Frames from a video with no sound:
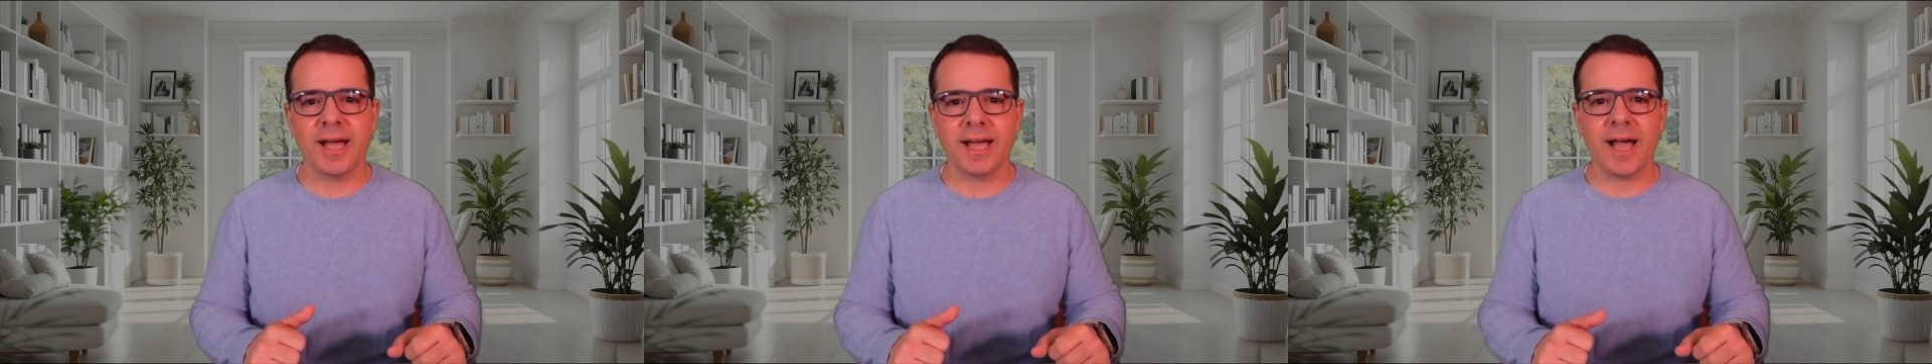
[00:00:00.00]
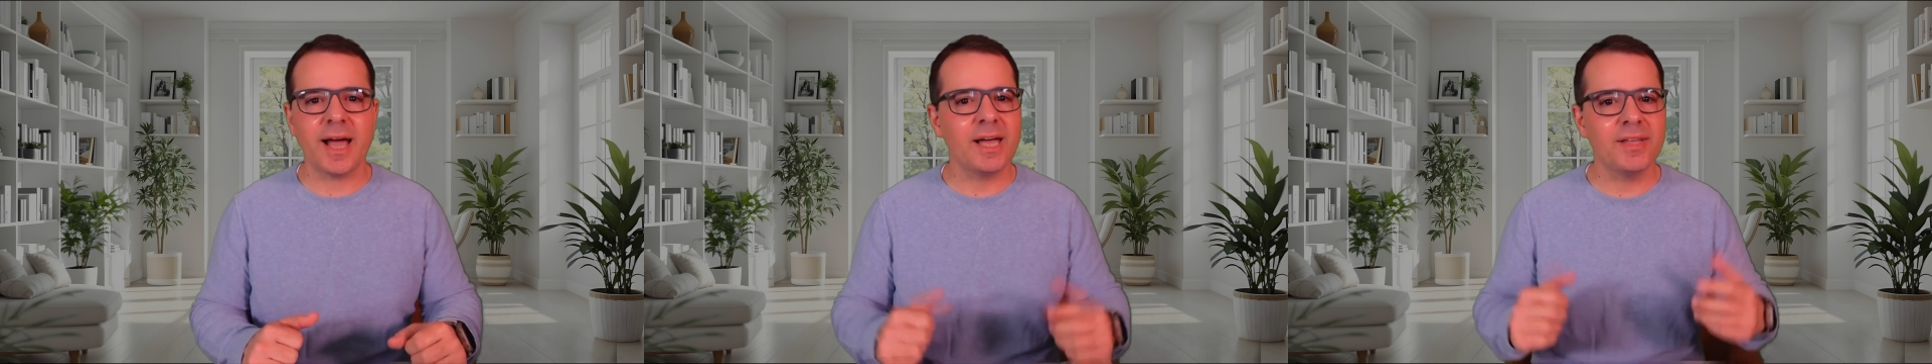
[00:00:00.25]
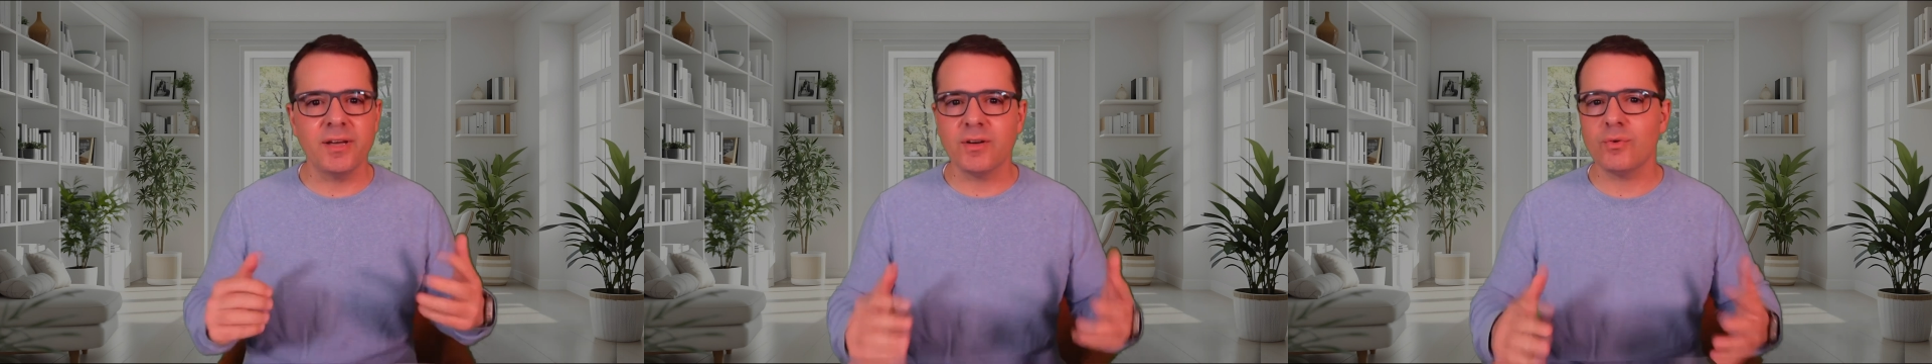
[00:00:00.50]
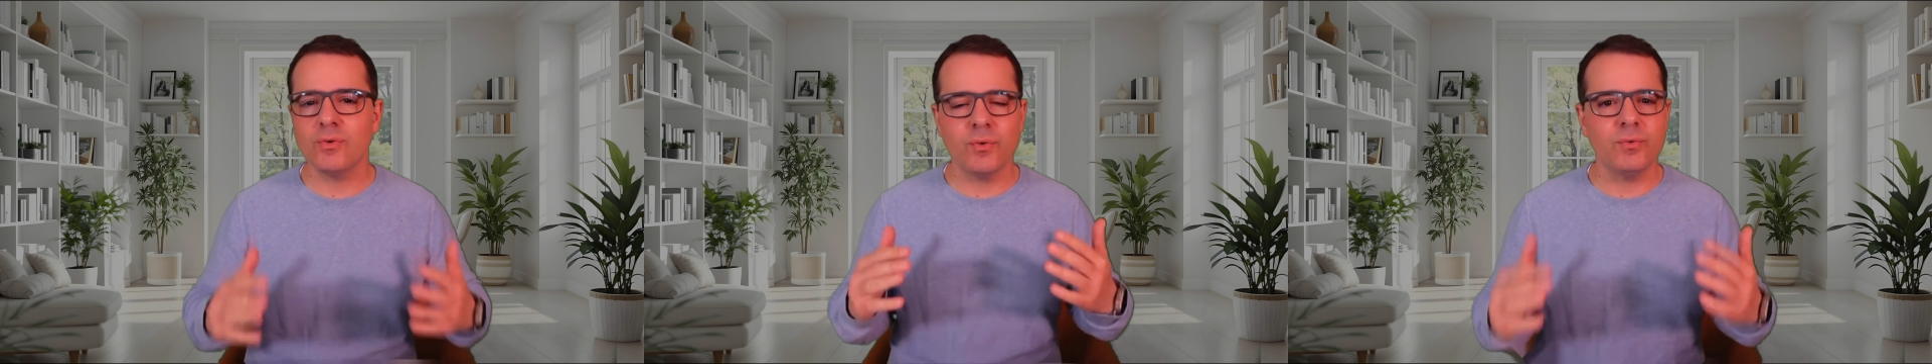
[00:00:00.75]
AI that
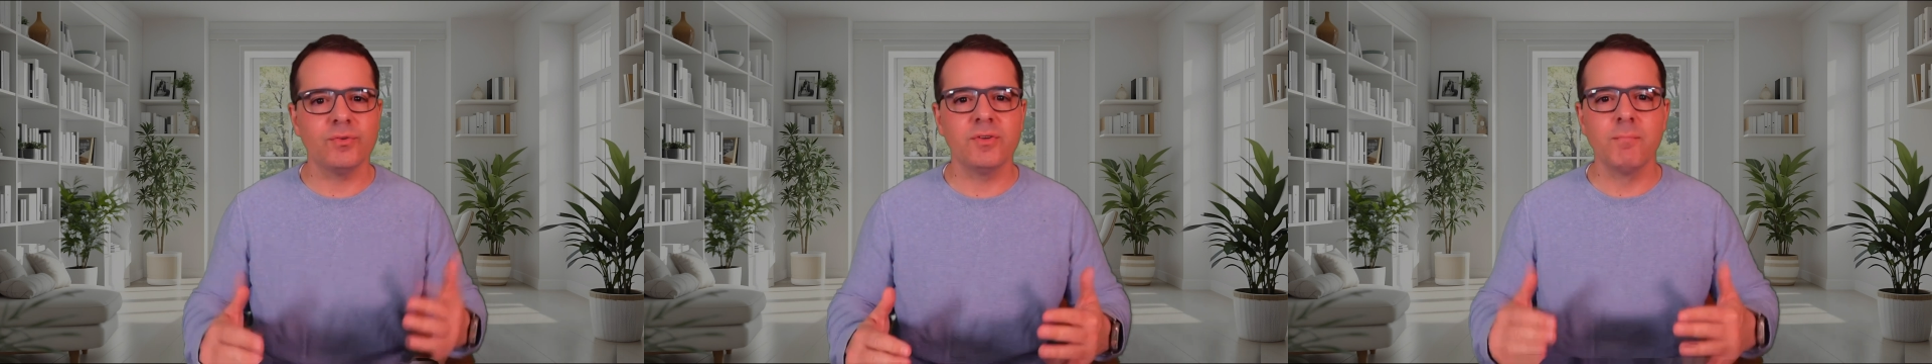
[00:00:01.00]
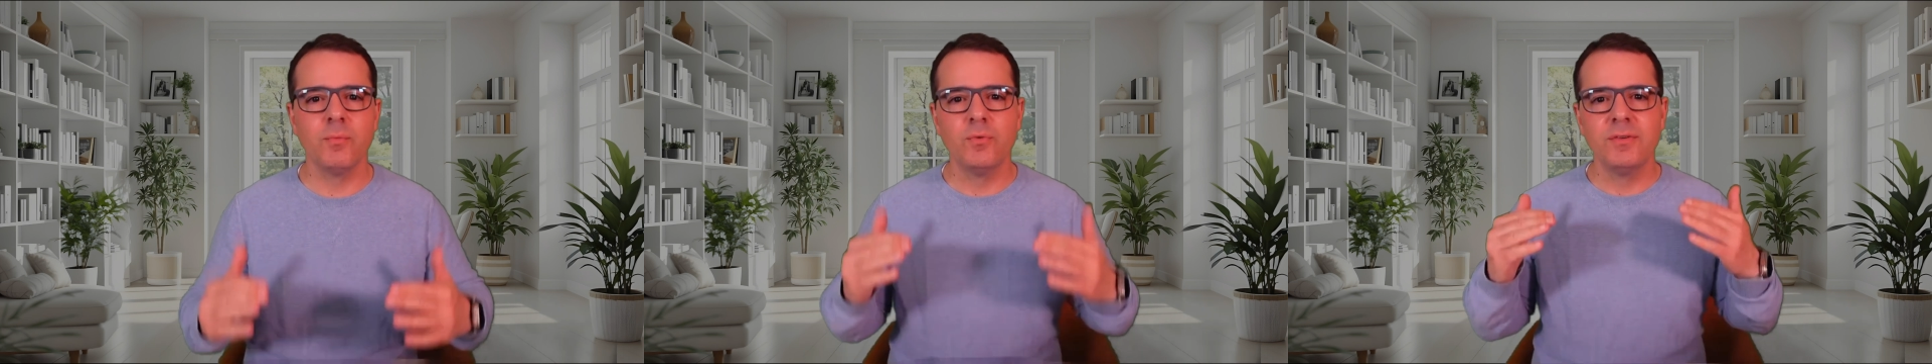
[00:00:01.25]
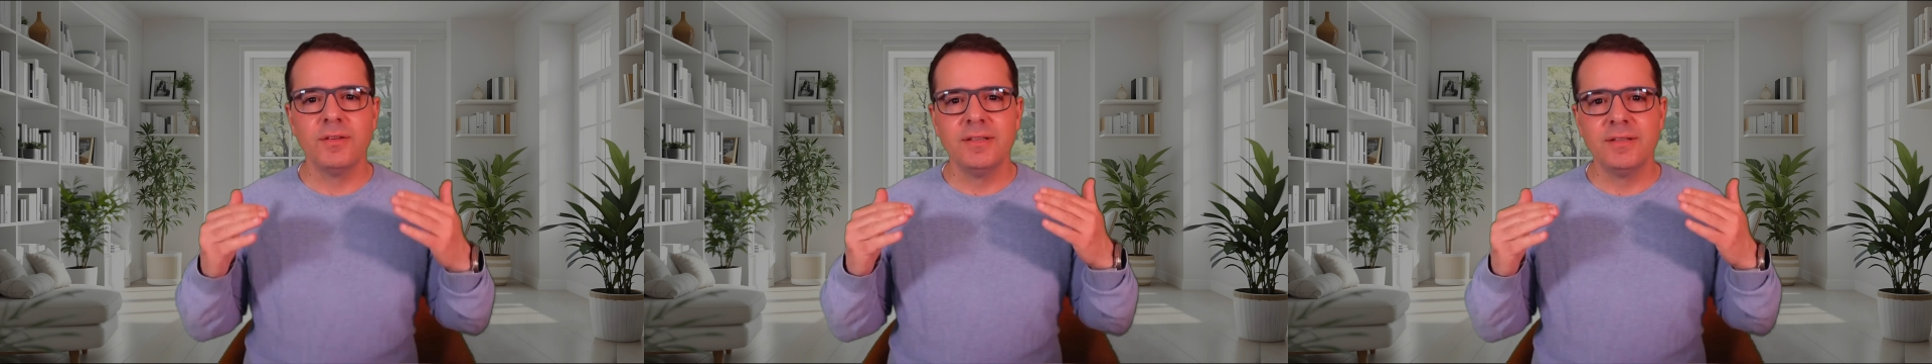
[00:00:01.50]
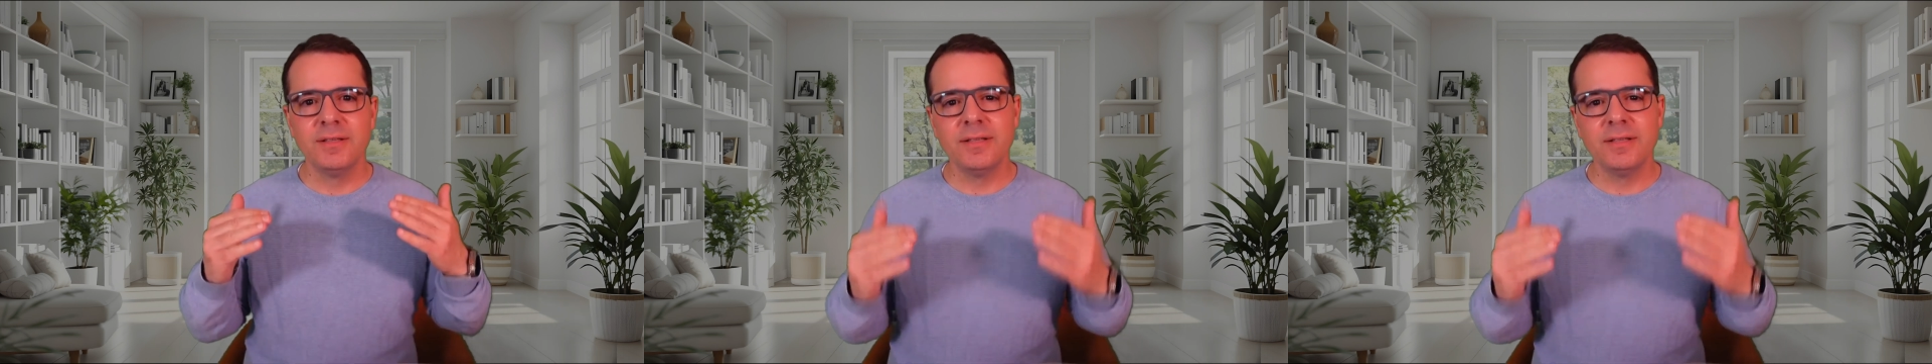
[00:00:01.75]
you use the most.